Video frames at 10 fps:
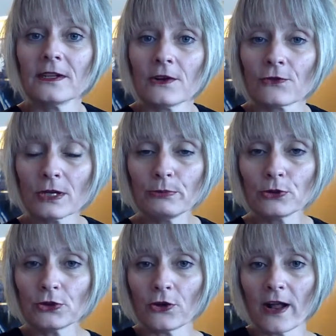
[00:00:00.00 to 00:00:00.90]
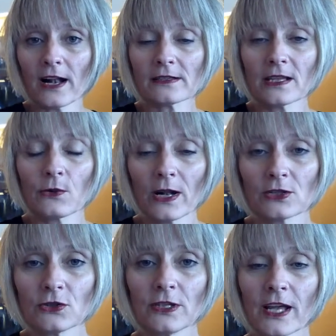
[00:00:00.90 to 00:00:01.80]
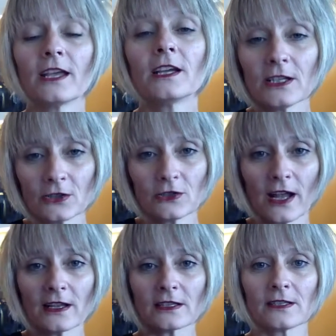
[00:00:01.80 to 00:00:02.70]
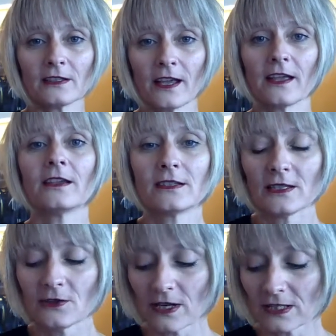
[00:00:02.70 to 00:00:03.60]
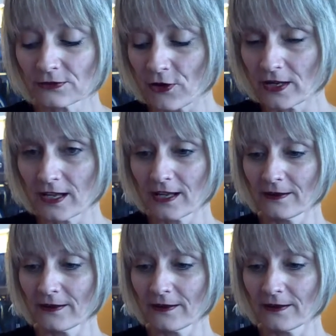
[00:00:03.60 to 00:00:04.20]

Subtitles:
Reboot your health and wealth today. Today is the day. See you next Friday.